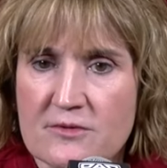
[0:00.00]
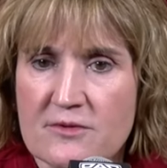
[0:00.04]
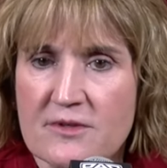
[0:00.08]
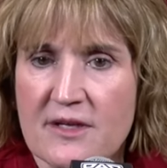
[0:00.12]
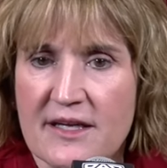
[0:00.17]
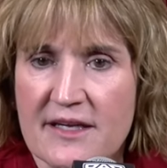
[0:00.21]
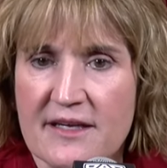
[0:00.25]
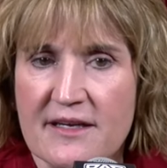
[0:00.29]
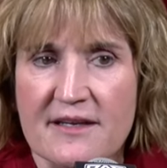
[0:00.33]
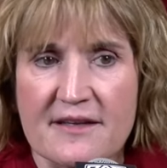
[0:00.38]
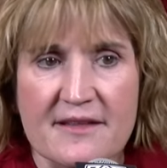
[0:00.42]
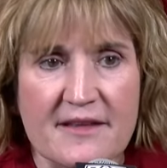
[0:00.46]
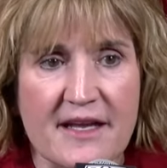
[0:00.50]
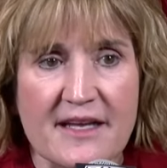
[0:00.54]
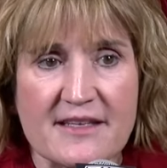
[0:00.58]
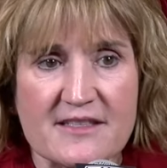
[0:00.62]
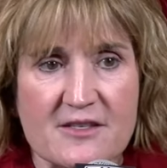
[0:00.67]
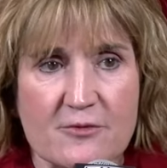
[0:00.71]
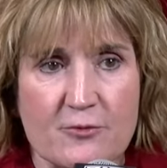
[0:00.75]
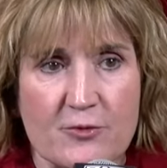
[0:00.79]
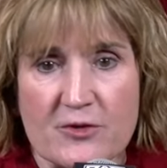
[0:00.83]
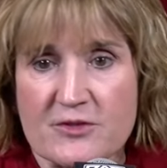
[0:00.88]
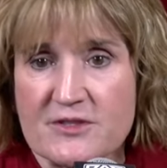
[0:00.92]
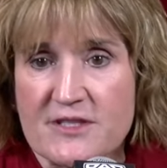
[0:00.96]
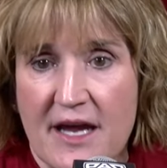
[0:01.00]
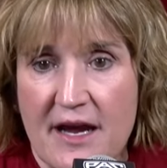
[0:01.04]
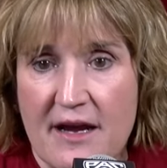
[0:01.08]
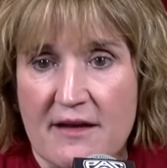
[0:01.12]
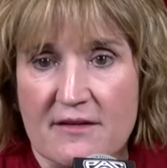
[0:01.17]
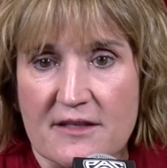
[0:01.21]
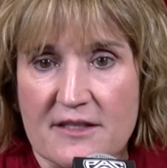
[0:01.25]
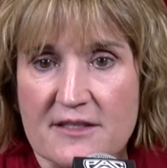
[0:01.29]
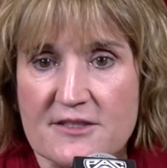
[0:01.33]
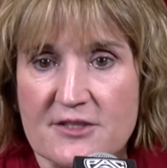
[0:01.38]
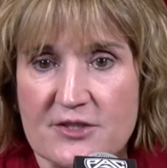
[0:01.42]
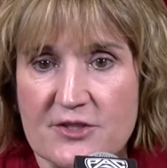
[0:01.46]
Like, and that's a real
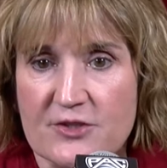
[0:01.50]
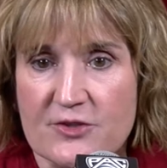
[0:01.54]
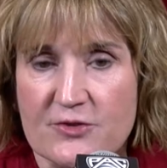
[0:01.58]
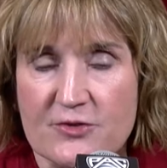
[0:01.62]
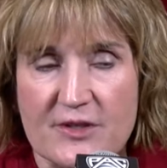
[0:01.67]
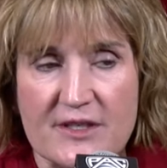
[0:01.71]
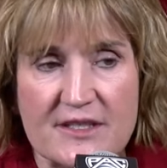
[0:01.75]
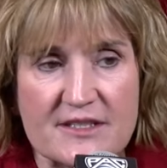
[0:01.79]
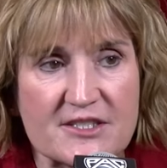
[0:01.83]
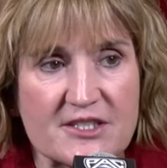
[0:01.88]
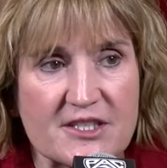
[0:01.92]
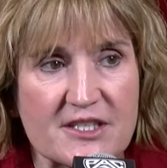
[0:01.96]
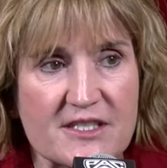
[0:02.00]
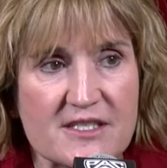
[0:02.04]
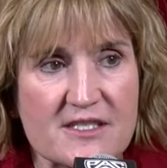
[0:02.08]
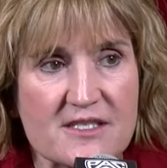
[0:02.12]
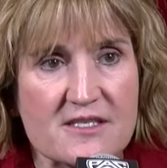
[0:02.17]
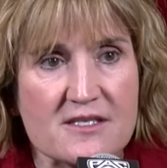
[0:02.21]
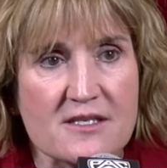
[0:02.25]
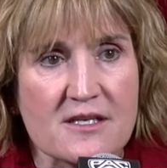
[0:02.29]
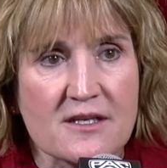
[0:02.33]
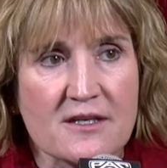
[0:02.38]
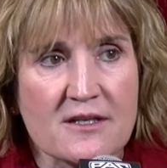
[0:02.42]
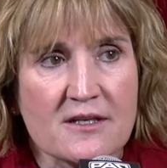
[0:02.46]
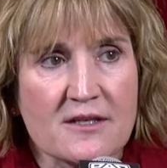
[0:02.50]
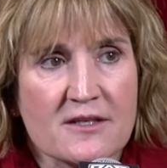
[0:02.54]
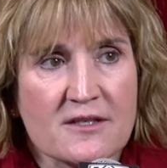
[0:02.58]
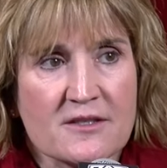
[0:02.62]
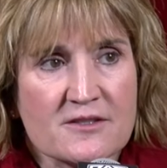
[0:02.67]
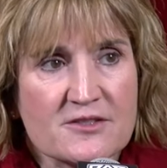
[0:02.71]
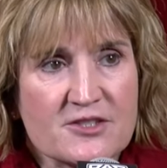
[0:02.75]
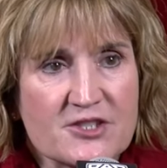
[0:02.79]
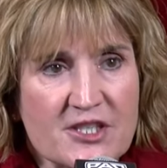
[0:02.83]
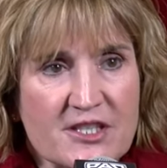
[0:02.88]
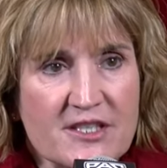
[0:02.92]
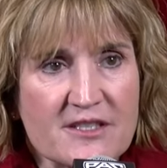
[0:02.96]
talent too. And she's,
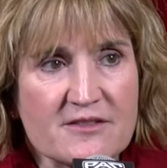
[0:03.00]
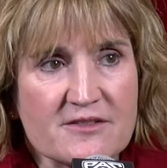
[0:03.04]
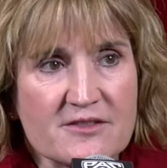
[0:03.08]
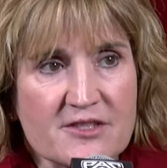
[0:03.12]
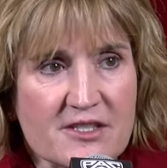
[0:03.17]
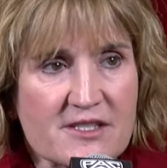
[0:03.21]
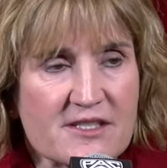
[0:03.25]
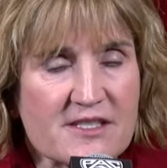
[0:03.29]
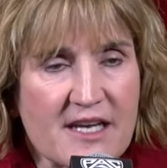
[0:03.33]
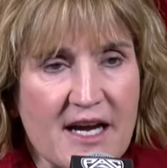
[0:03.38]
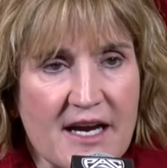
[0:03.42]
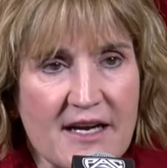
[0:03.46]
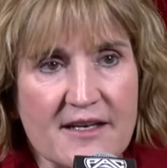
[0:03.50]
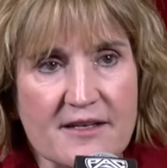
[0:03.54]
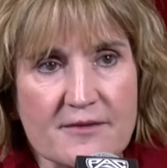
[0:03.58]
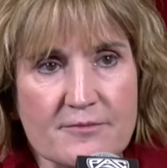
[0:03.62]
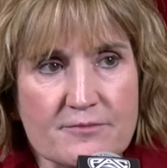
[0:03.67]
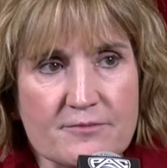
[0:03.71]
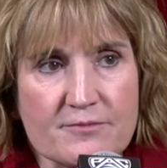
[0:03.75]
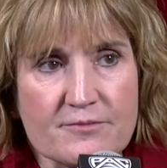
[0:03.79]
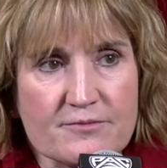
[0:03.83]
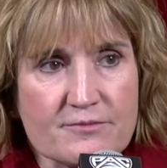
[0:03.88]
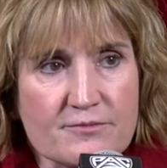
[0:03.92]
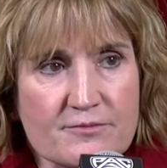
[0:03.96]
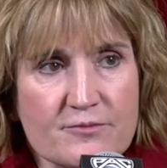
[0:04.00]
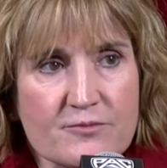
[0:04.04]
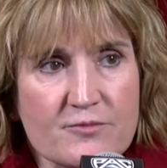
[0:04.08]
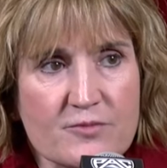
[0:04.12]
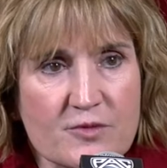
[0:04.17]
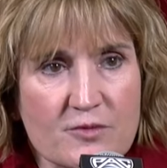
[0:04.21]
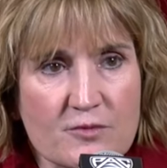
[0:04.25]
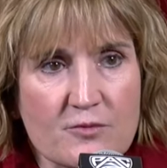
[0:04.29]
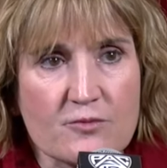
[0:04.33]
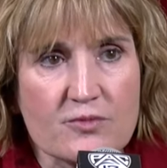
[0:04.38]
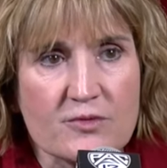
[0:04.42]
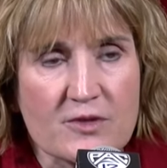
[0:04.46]
she just kind
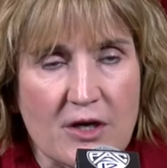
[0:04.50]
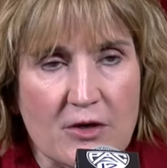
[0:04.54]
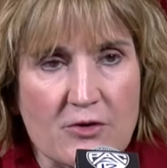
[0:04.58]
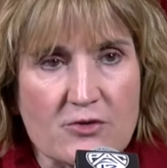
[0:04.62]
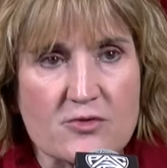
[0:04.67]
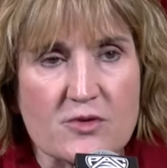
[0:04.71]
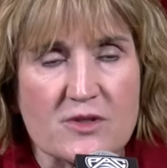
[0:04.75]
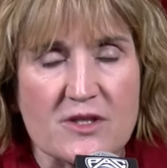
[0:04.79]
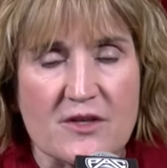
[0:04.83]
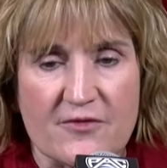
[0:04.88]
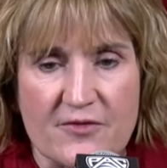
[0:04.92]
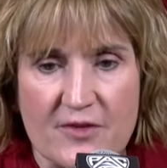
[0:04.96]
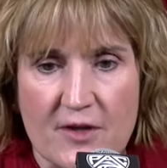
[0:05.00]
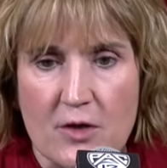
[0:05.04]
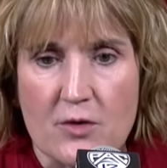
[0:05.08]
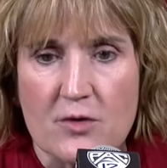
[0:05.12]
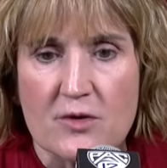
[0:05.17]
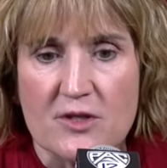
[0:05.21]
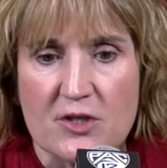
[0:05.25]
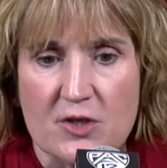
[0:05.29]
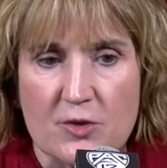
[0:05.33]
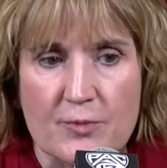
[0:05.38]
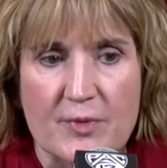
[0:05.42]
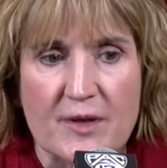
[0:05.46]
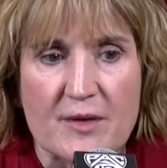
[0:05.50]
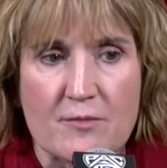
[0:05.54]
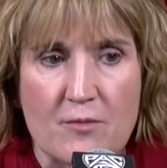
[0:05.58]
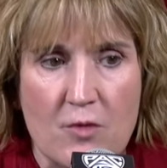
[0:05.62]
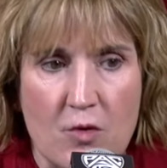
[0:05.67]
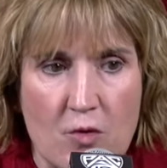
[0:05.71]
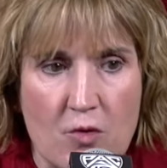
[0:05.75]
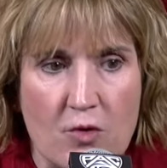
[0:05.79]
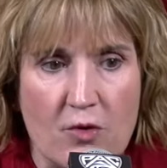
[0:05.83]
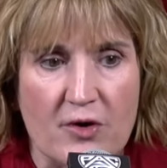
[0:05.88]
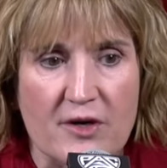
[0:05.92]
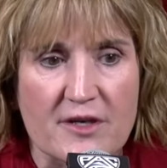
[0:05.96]
of goes with the flow a little bit
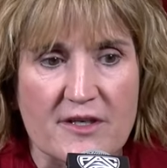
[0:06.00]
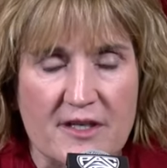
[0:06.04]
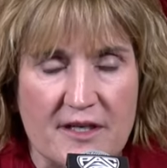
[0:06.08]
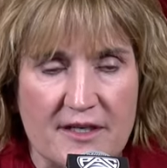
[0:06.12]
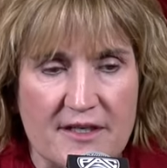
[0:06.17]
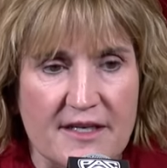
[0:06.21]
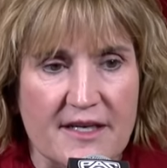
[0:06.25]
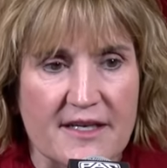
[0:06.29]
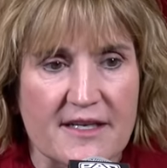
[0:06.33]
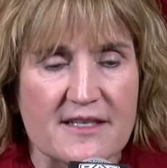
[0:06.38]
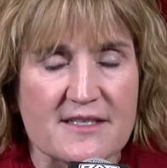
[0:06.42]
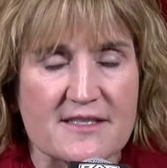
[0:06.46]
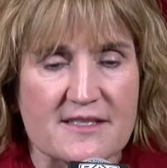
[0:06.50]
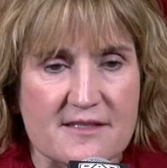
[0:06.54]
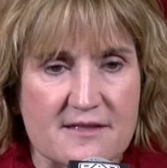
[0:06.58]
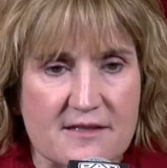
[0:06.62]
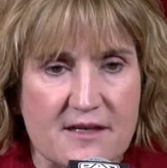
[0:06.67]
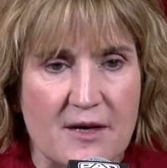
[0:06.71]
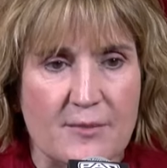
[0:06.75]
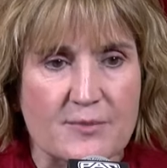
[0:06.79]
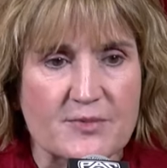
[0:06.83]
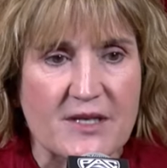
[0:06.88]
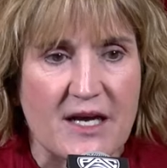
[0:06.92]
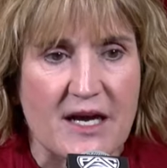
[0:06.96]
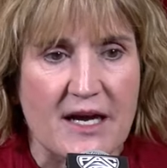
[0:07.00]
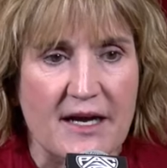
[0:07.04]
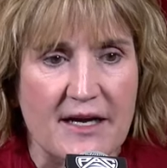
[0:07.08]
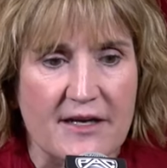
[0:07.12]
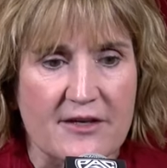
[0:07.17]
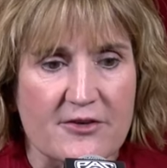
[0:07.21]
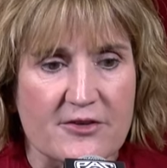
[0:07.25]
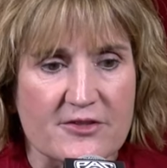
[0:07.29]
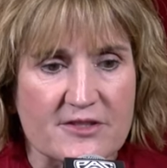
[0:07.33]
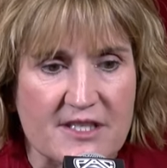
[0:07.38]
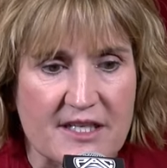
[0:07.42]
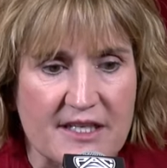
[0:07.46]
more and doesn't get as
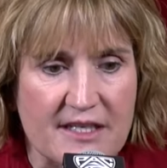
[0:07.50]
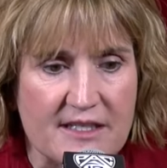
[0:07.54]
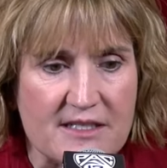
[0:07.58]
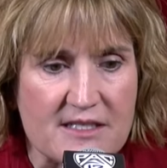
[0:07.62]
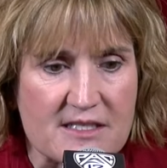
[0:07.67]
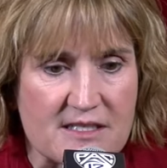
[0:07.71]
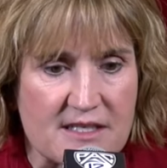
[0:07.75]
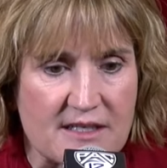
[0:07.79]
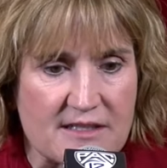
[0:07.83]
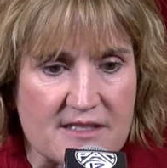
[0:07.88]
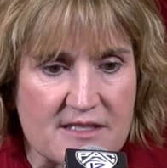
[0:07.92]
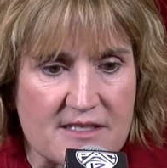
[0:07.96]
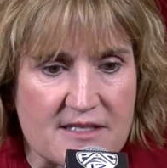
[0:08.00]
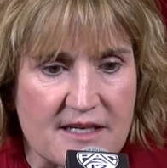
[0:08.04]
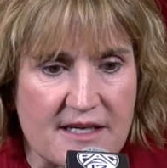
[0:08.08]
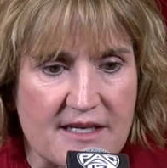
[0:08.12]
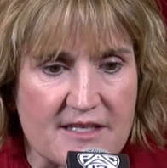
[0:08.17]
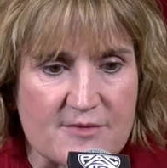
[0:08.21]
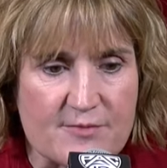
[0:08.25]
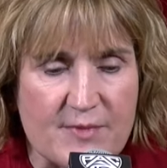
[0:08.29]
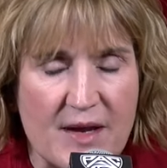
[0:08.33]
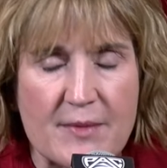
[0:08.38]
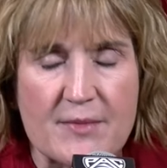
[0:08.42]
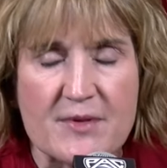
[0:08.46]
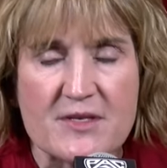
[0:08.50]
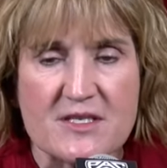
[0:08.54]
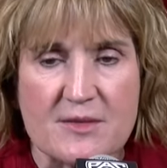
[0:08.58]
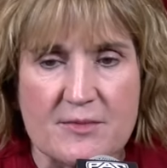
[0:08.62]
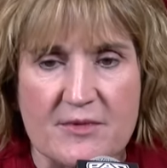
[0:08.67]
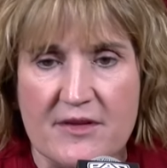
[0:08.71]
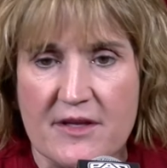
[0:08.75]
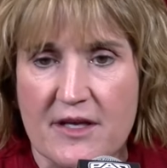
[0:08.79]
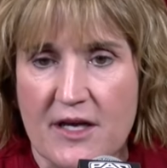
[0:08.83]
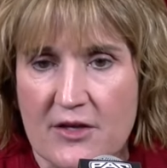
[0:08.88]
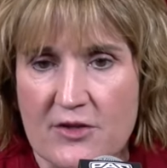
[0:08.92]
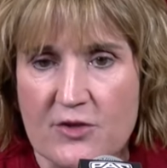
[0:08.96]
uptight or tense as, as maybe some
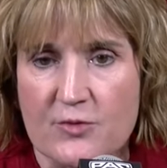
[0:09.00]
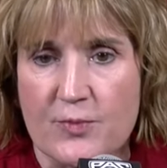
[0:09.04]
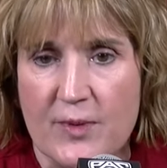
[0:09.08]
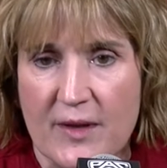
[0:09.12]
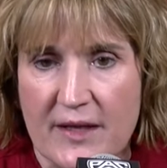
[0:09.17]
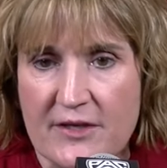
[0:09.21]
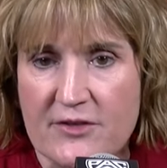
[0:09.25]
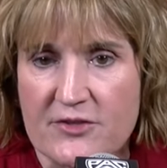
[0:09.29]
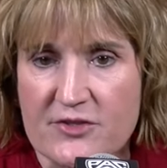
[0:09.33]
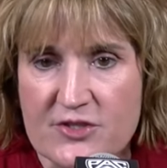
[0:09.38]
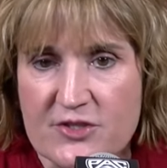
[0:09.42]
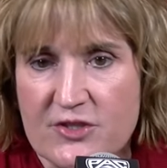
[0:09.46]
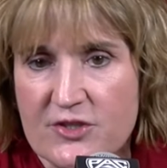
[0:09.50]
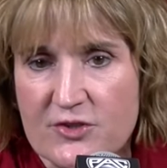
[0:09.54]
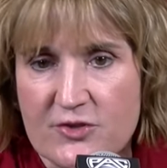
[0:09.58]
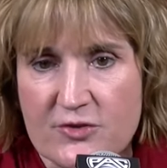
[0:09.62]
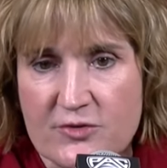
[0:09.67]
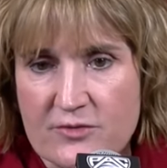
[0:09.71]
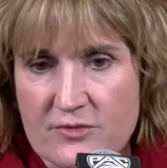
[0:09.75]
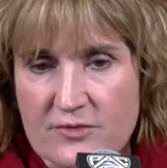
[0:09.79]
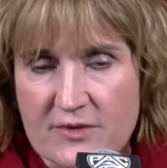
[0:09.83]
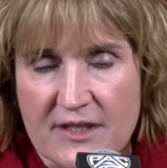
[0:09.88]
of the other players do.